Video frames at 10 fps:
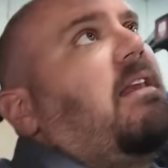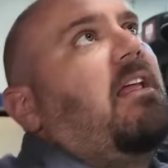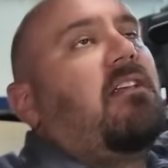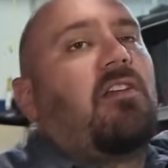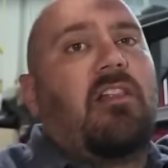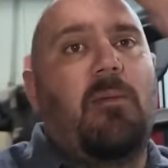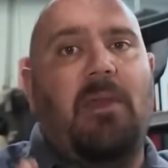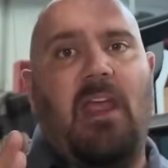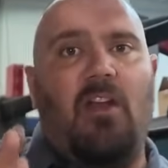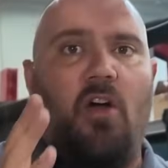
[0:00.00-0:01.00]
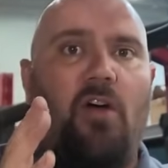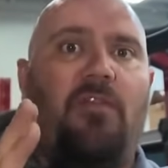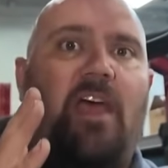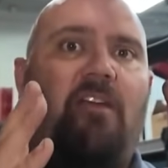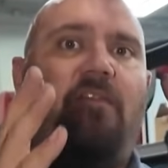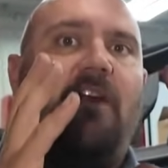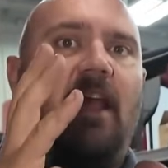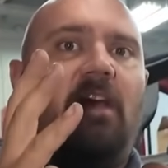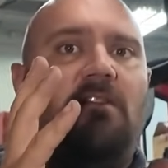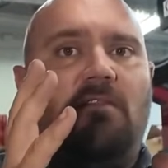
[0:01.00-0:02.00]
needed to eliminate all of that
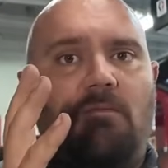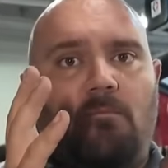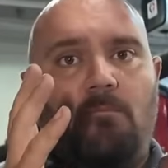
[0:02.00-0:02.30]
fan